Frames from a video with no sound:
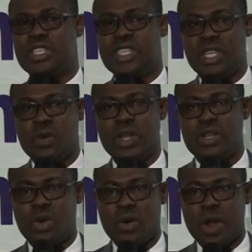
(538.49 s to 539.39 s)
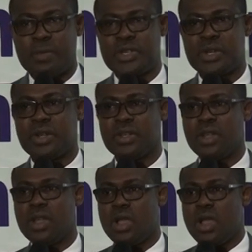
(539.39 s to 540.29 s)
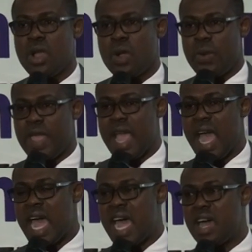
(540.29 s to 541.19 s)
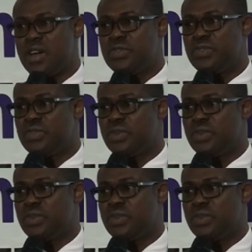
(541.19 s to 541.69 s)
deal with corruption. We have